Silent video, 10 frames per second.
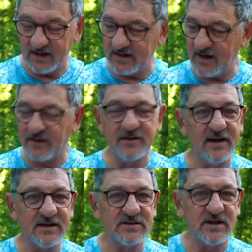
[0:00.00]
and now the
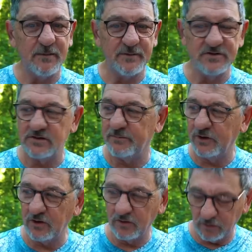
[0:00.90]
next step is to
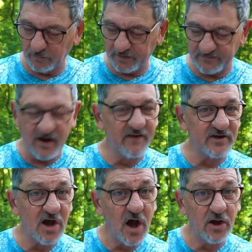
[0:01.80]
put a little bit of
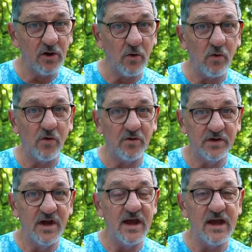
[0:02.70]
avocado oil
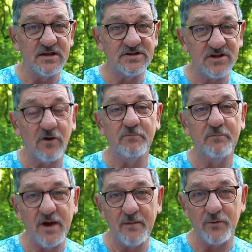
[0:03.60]
and salt and
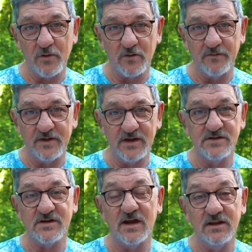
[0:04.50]
pepper on
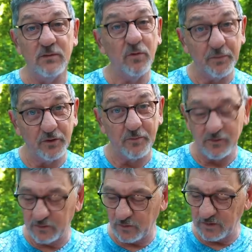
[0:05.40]
these and then we'll put them
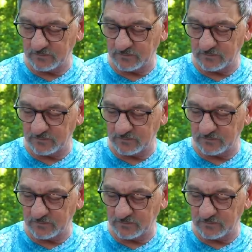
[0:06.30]
on the grill.